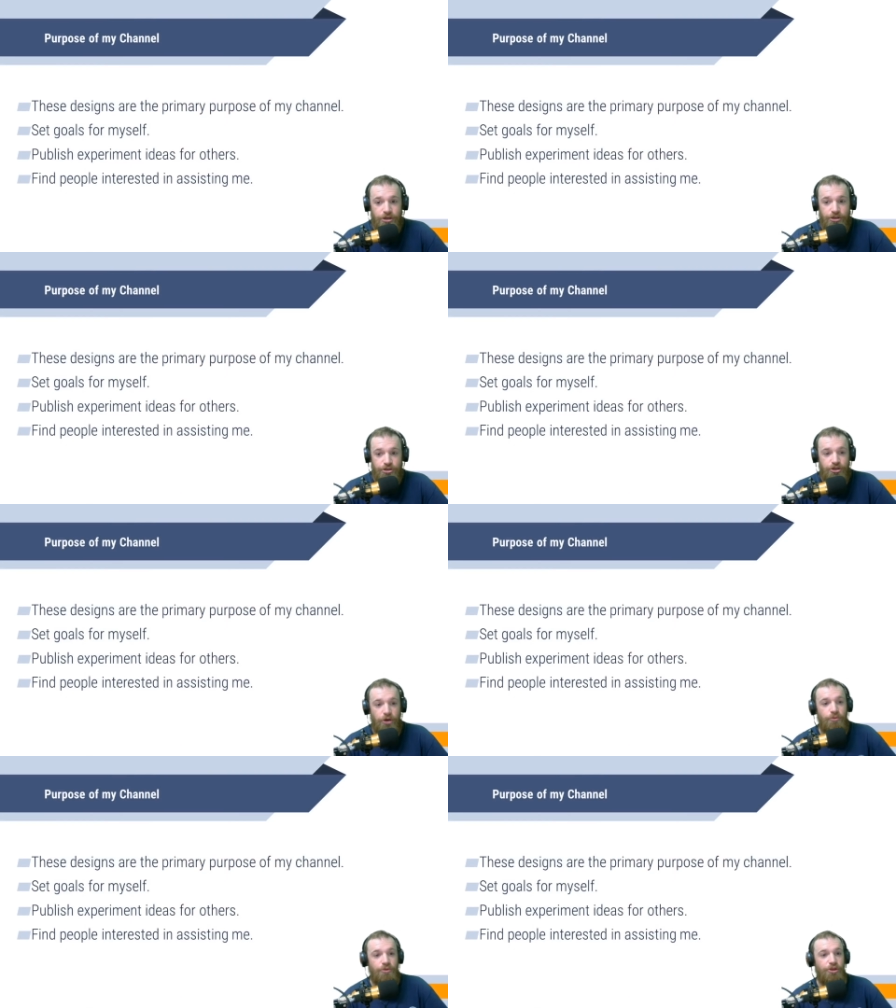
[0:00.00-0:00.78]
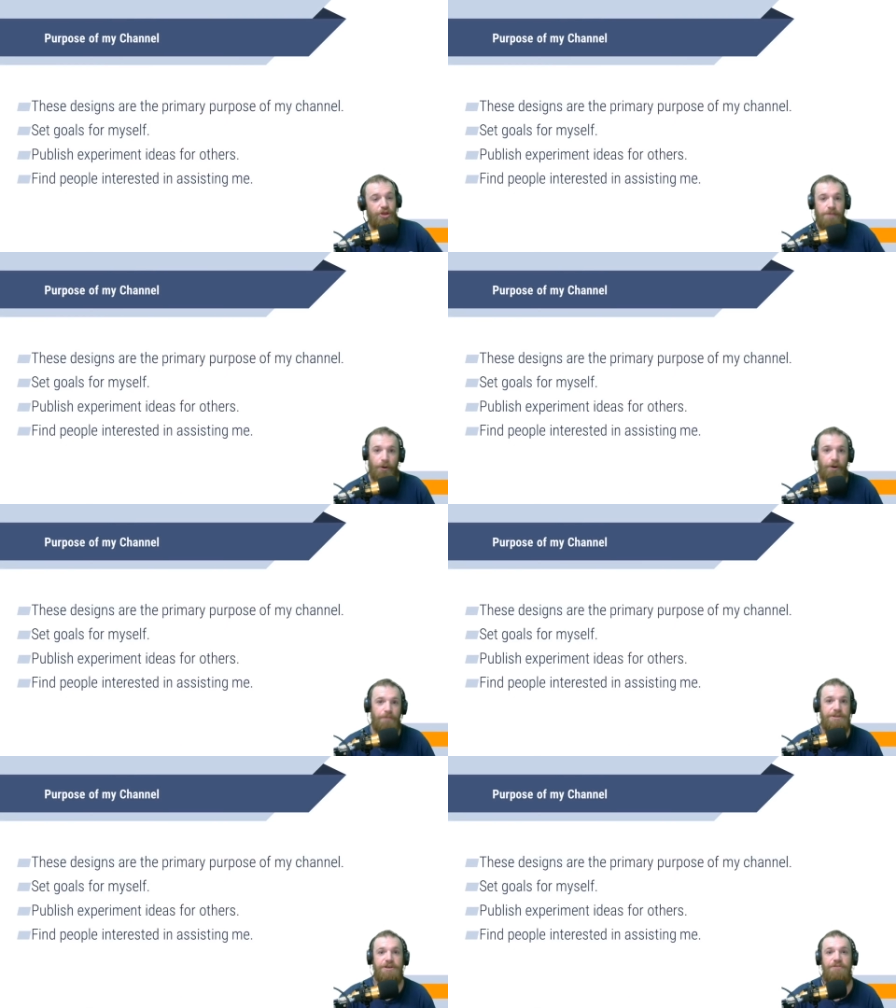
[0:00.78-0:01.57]
So the
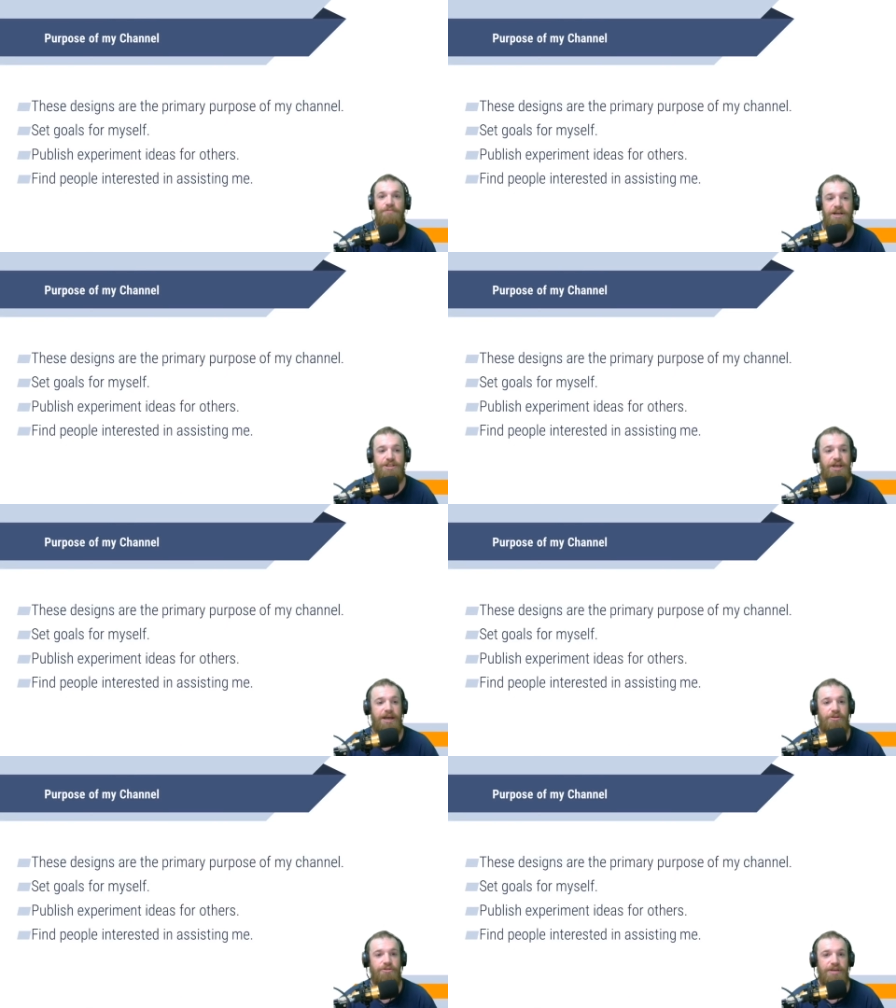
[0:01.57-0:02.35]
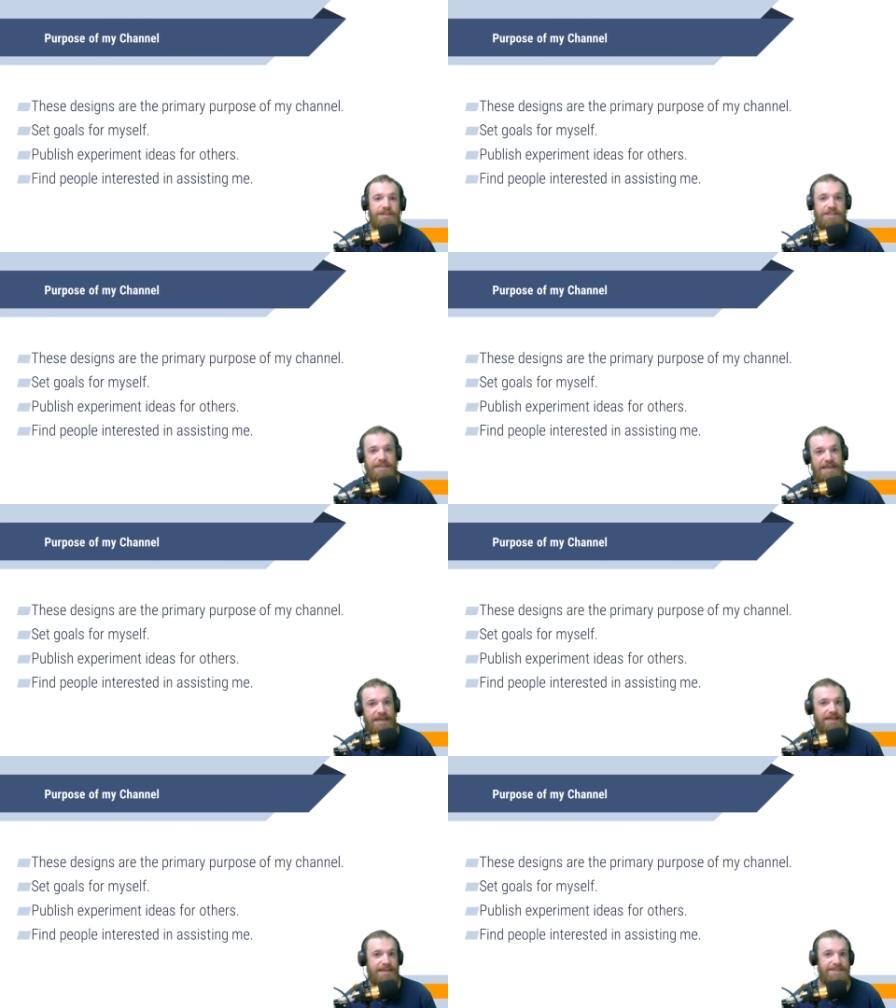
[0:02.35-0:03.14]
purpose of my channel is to
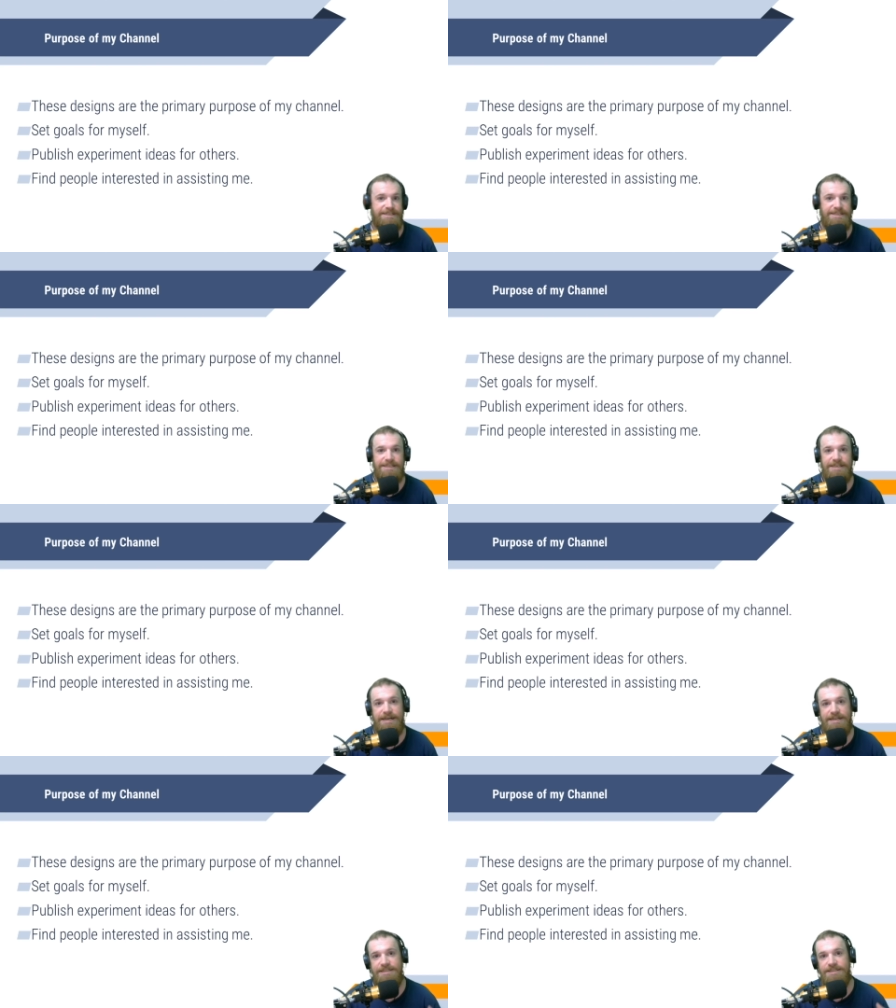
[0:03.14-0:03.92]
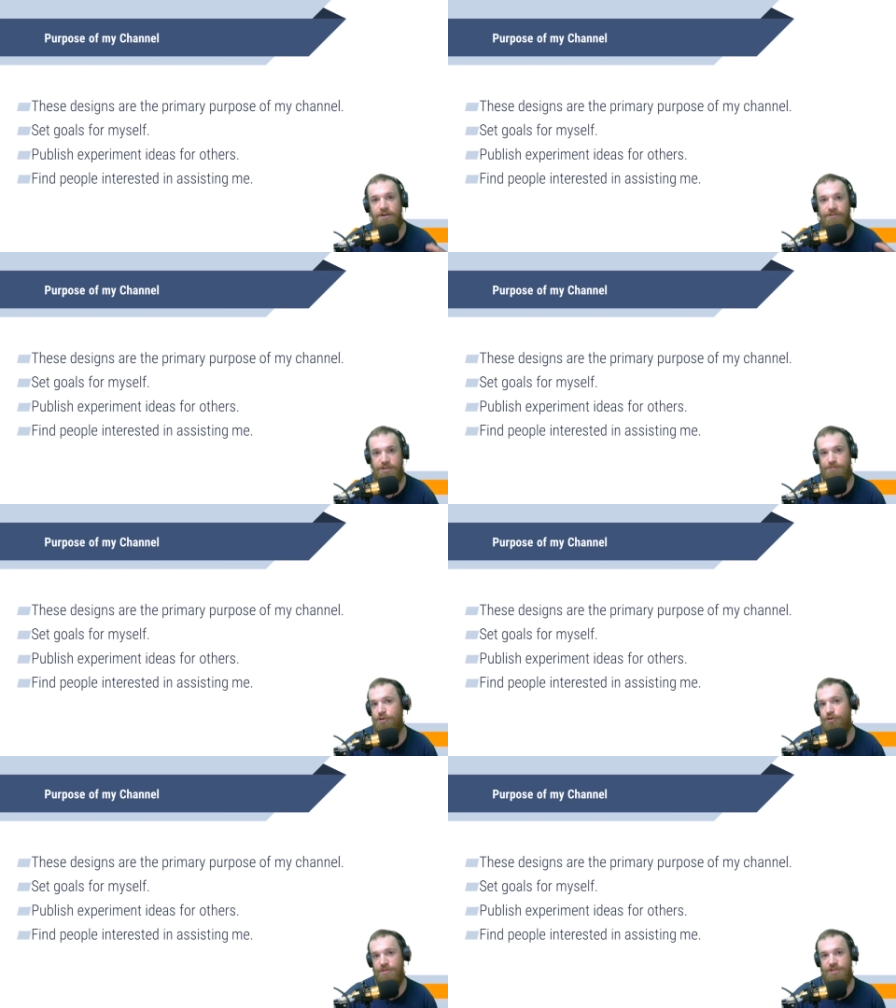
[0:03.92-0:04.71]
get these designs of
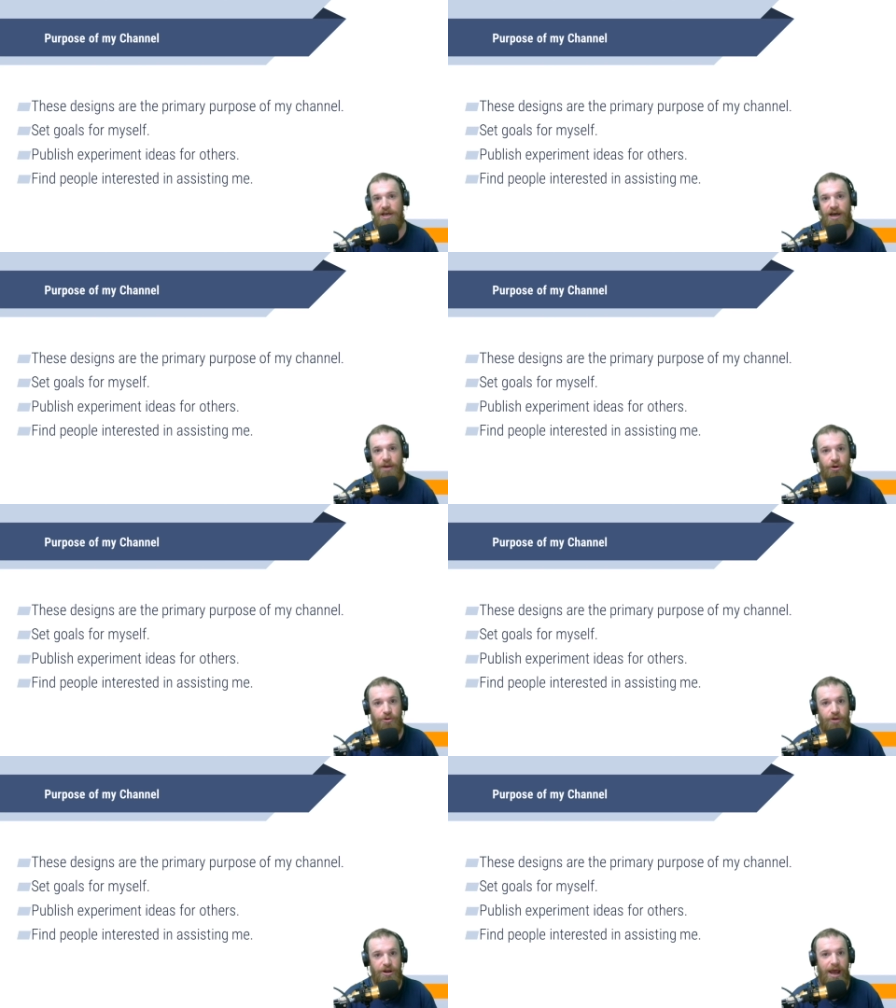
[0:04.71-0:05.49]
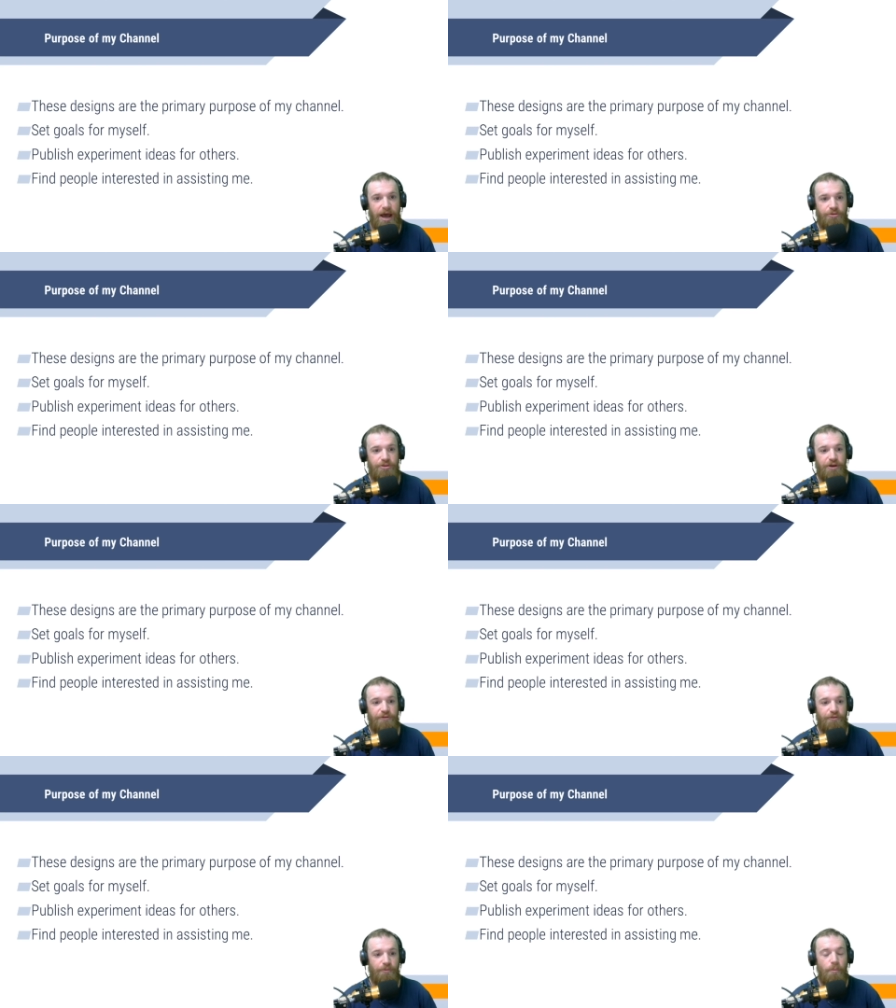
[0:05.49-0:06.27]
experiments I want to run out there
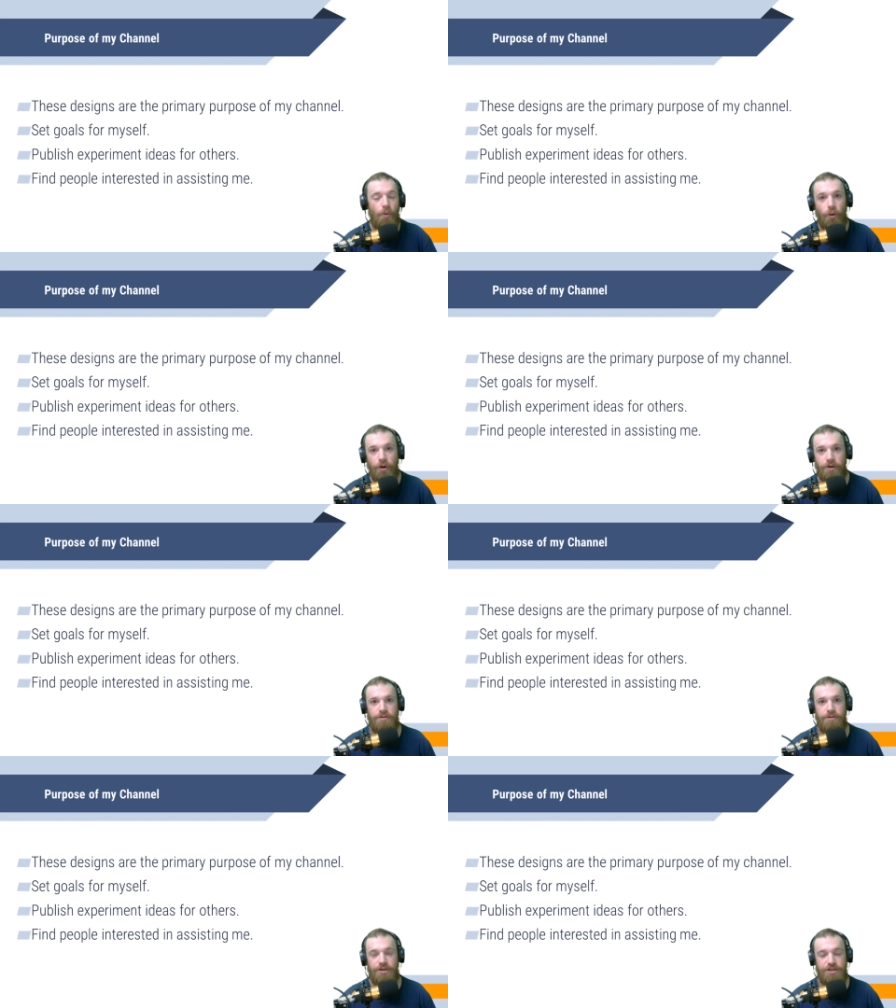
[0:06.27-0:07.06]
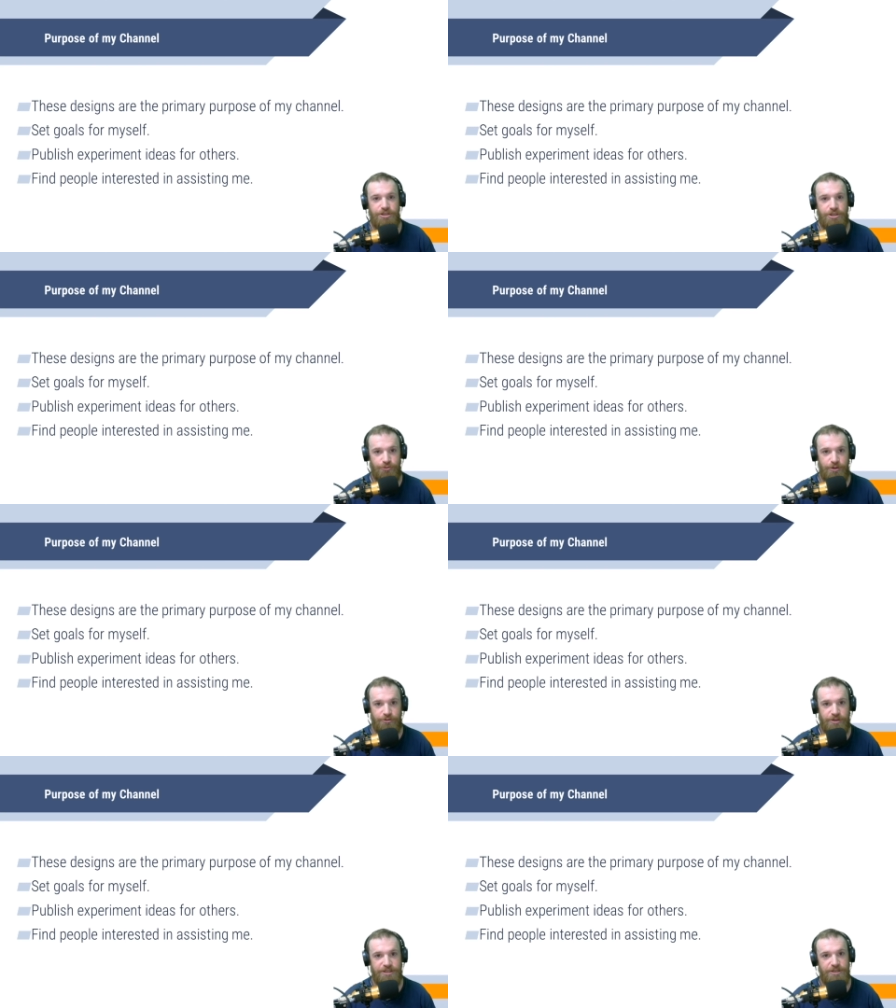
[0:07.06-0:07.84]
for more than just one
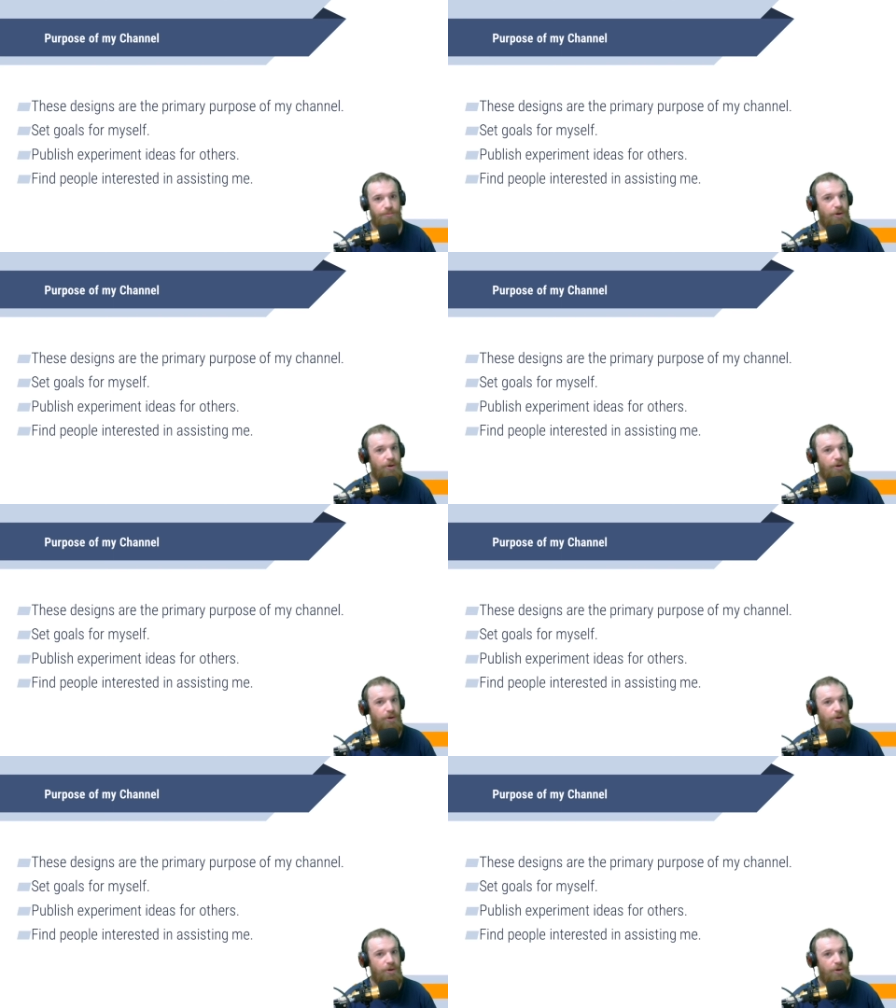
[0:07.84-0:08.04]
reason,